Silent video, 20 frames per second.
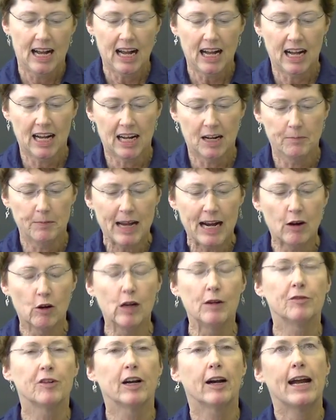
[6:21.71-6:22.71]
Um,
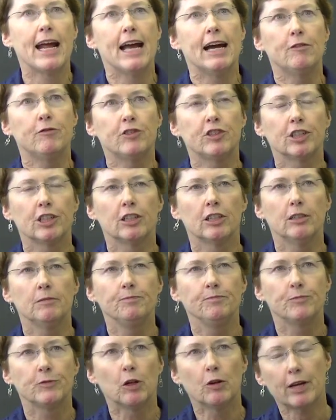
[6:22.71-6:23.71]
however, after,
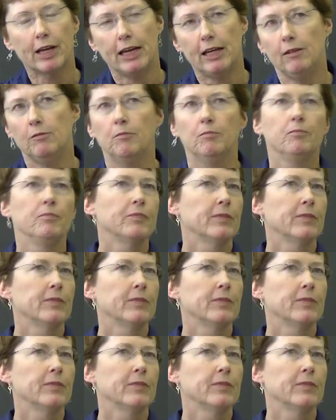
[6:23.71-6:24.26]
okay.